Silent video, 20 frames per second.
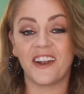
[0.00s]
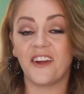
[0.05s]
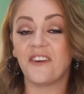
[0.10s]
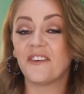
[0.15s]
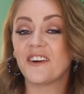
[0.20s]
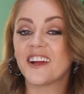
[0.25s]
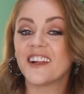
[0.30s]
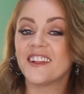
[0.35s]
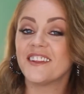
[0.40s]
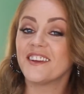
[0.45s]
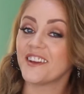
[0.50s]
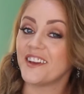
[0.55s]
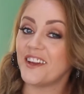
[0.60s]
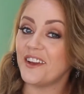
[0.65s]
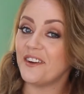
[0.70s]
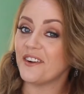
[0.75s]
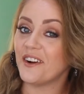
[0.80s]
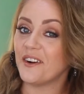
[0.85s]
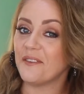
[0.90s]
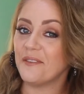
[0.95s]
know are gonna look
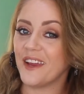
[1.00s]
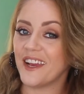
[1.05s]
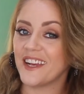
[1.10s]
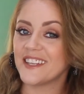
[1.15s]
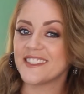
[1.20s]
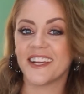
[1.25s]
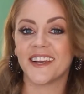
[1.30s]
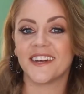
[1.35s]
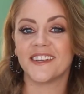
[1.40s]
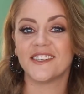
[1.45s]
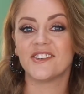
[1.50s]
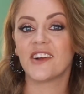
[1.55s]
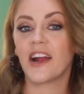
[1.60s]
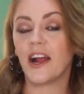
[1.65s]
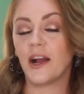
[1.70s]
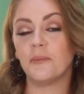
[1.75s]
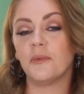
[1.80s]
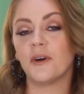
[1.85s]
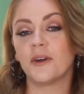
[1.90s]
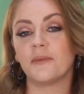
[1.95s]
cute on me because I got to
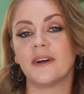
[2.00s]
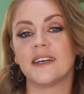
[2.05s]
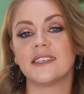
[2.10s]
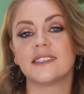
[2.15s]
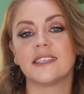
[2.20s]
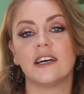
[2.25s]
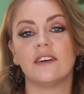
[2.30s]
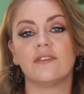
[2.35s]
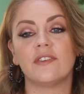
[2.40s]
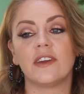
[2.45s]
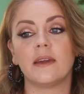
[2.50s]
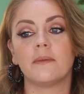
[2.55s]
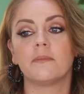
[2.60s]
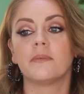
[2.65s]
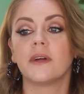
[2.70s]
try them on my selfie,